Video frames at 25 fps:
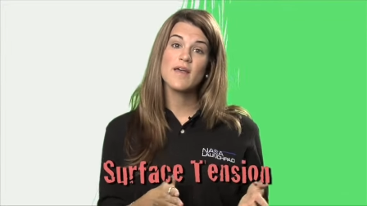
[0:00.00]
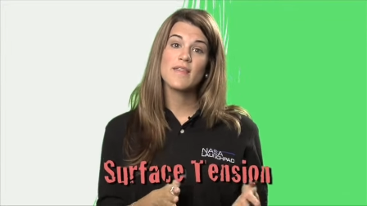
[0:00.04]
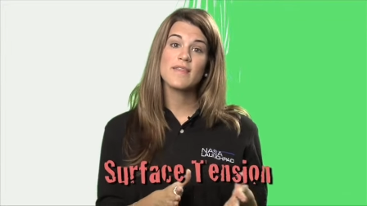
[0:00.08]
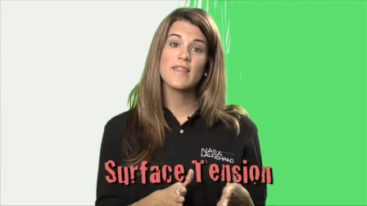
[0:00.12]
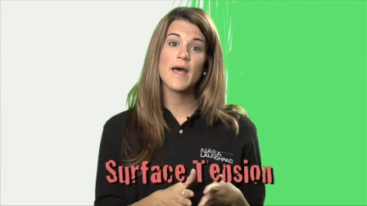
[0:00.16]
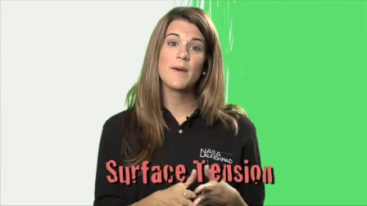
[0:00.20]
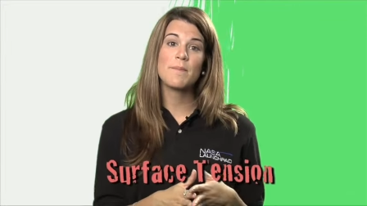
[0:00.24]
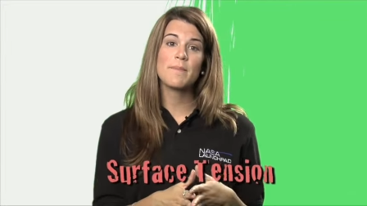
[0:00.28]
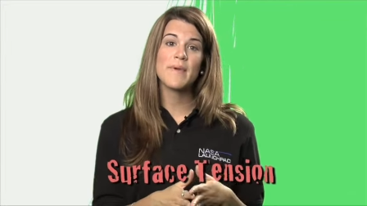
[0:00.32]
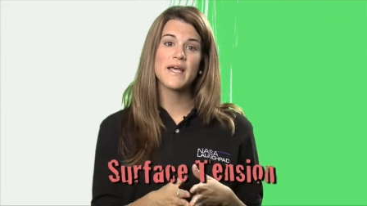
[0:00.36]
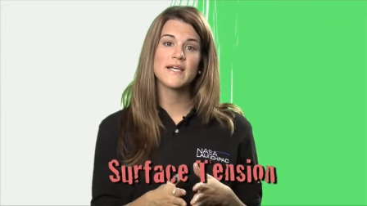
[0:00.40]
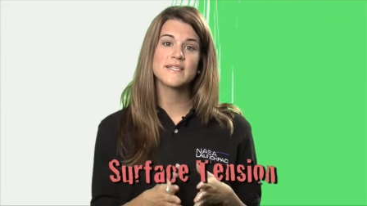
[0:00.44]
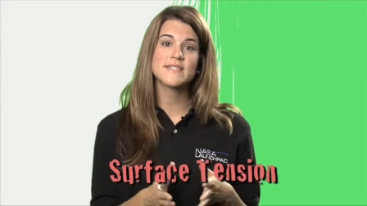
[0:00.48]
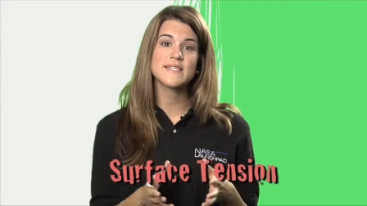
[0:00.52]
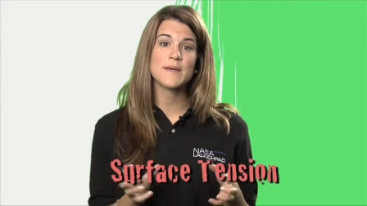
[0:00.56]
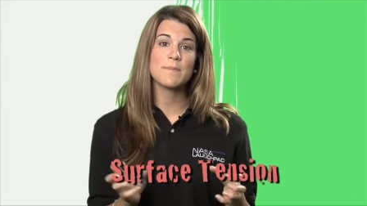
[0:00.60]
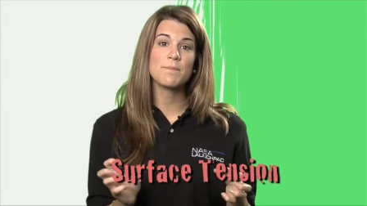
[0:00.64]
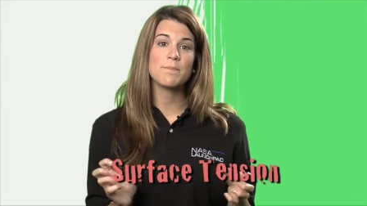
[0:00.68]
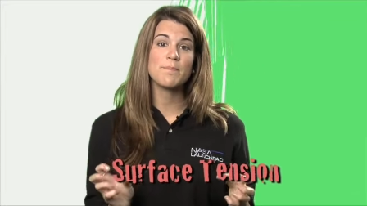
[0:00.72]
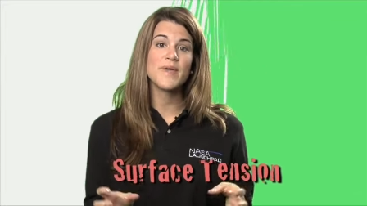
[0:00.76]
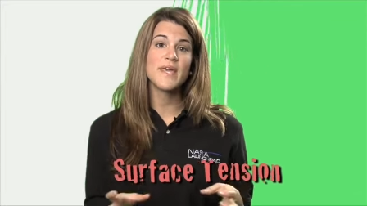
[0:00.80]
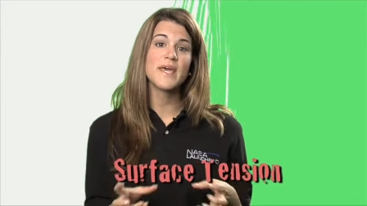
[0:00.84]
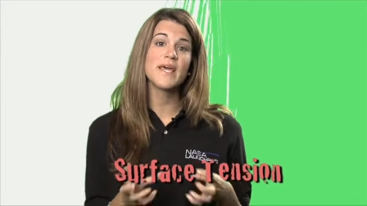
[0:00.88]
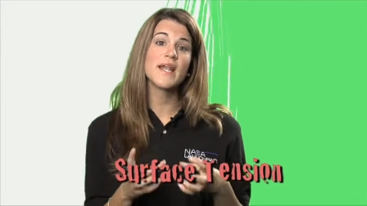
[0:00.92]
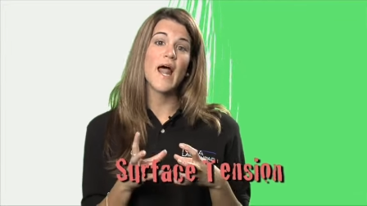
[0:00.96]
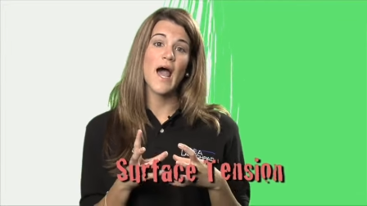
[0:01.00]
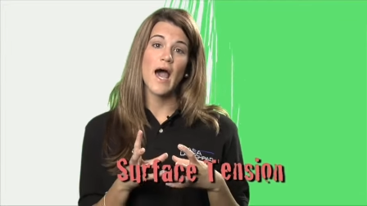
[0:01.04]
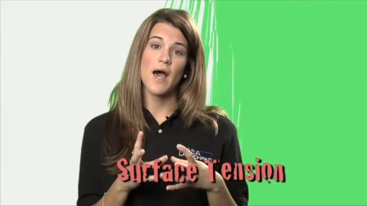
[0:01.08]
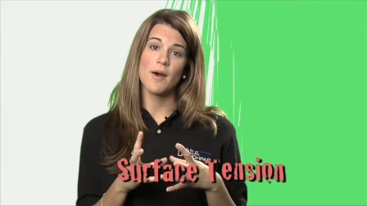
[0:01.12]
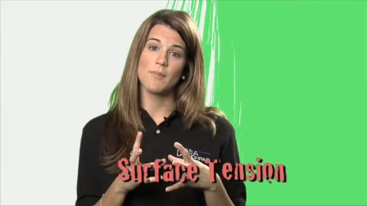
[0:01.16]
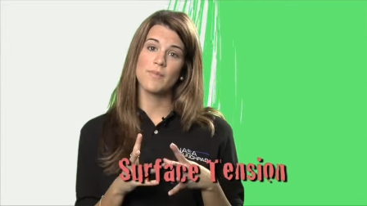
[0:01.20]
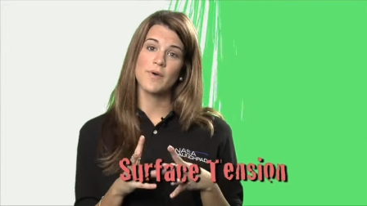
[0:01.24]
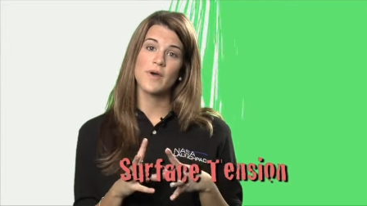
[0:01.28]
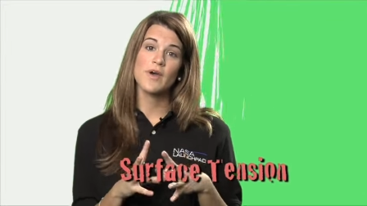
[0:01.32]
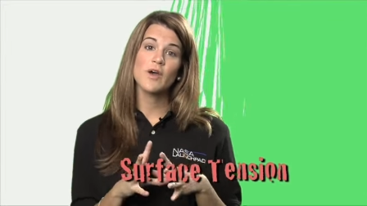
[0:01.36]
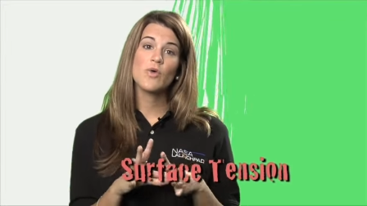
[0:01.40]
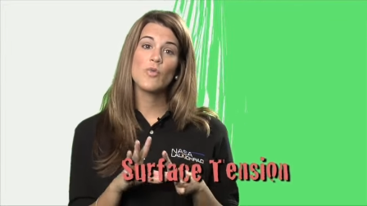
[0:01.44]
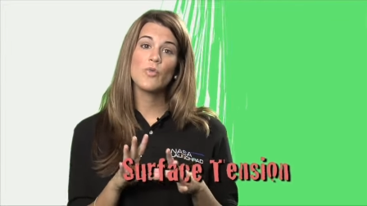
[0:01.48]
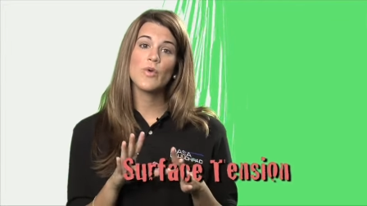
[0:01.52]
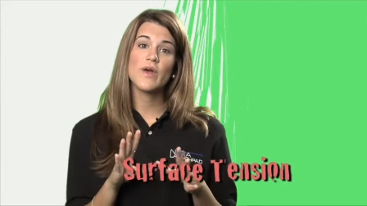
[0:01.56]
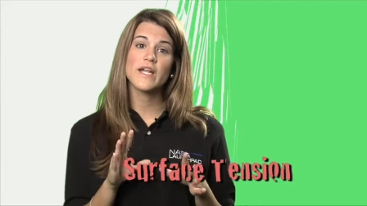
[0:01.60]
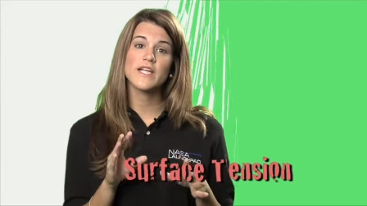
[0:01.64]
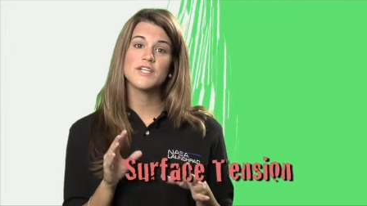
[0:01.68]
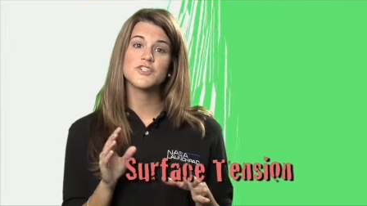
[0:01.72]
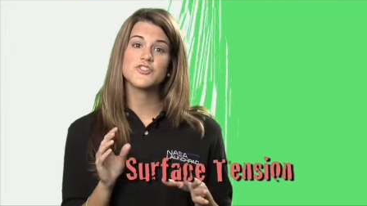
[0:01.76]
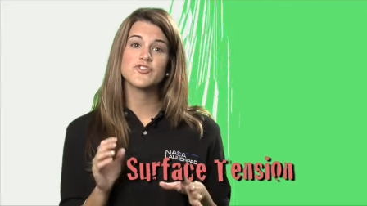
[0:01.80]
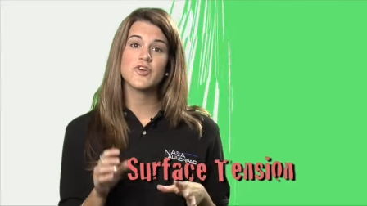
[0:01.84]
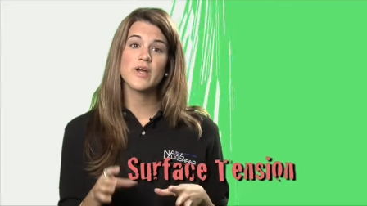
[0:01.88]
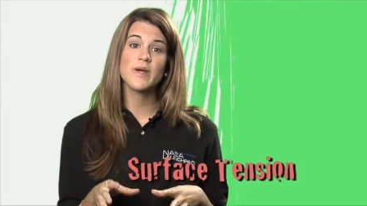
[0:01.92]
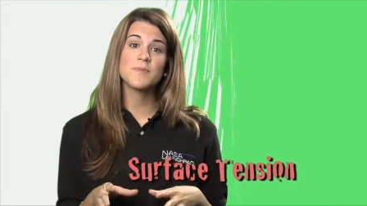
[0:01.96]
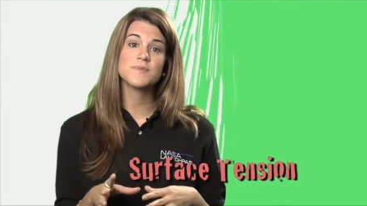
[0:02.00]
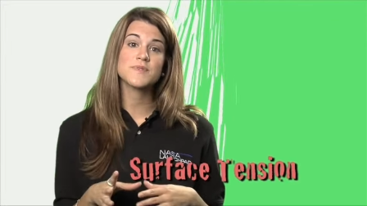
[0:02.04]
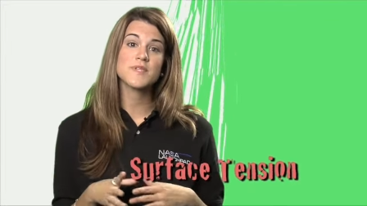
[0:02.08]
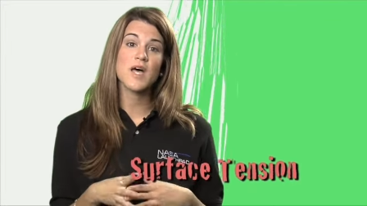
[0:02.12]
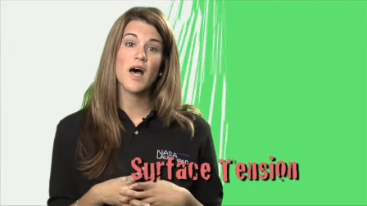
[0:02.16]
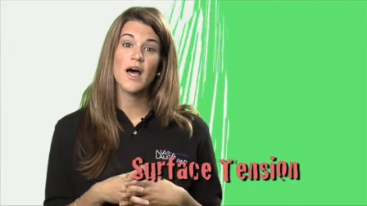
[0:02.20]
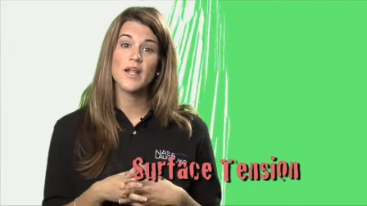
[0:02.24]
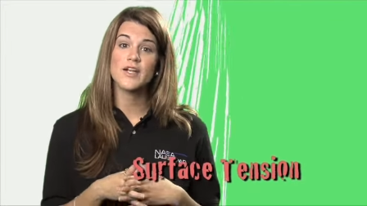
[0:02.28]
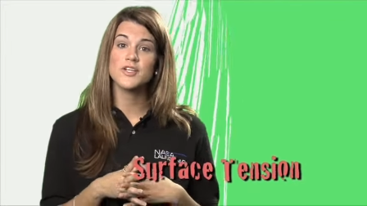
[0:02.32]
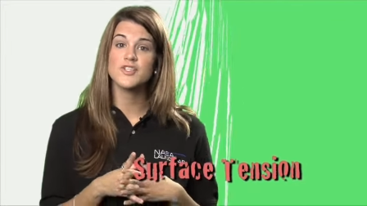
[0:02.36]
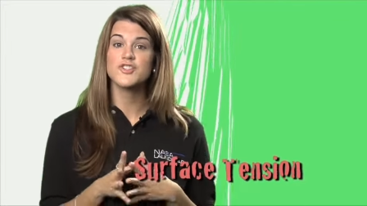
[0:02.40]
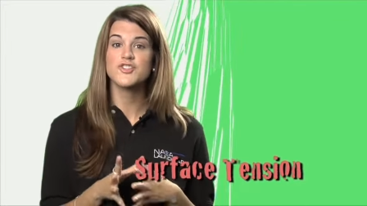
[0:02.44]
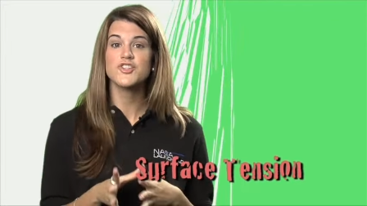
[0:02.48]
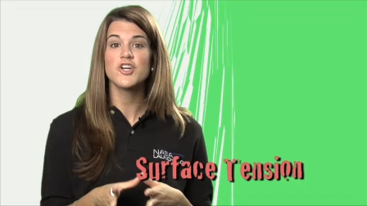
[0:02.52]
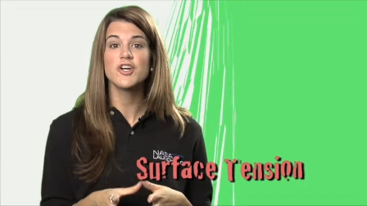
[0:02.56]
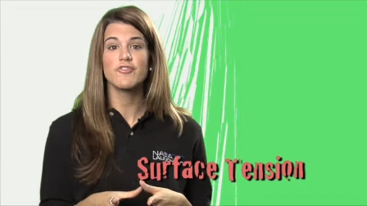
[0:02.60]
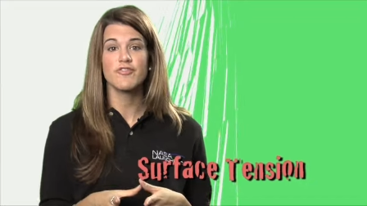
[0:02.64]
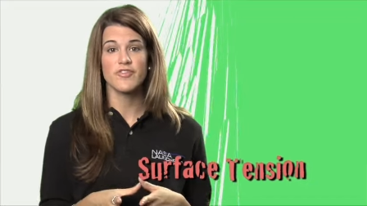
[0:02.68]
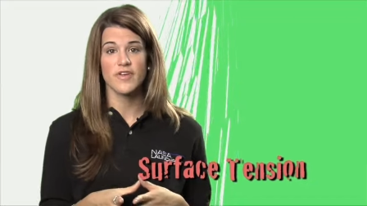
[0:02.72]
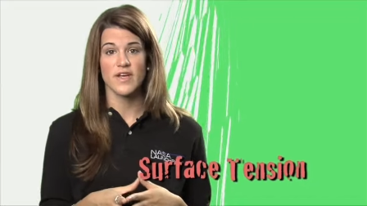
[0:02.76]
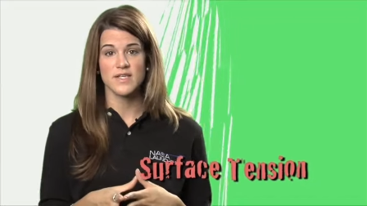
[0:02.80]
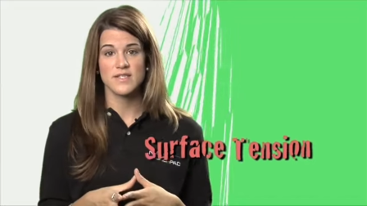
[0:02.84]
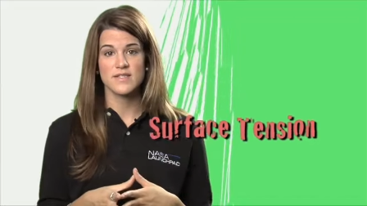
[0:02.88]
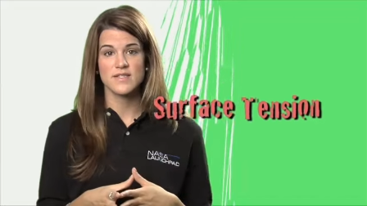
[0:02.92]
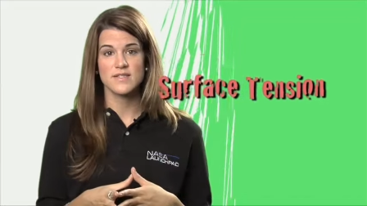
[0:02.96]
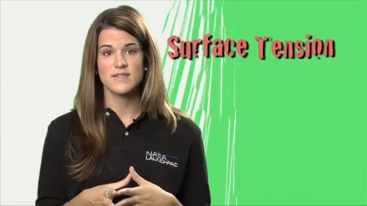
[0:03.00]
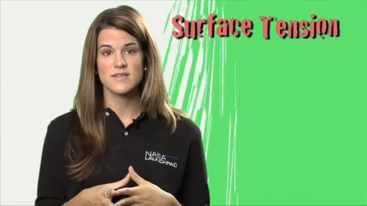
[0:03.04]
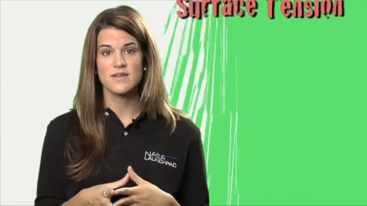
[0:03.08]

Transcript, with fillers: that makes it beat up when it drips on the surface